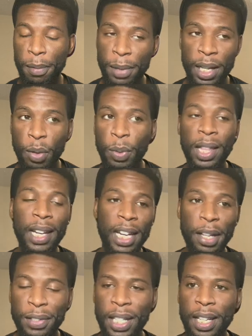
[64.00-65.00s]
money with
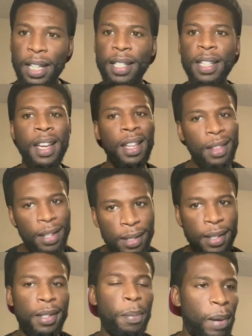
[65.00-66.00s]
NFTs, this
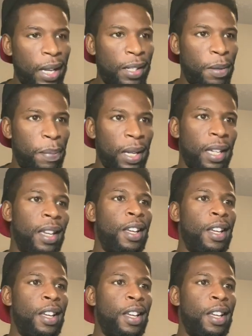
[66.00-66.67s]
is the place to be.